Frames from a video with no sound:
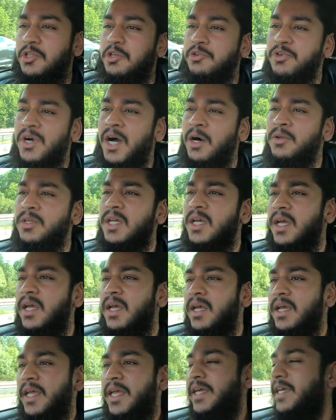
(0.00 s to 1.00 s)
the ground,
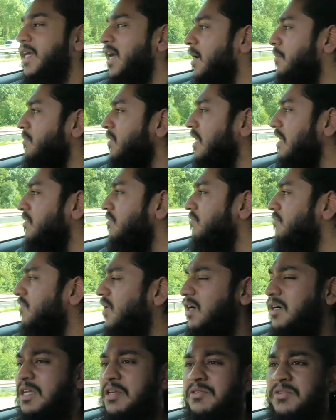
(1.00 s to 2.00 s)
it can be
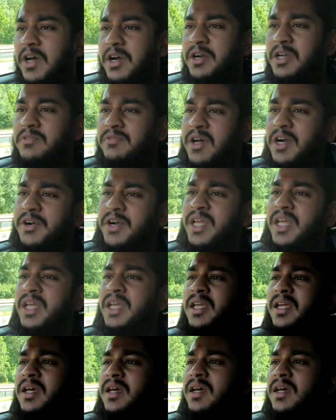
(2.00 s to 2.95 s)
very, very, very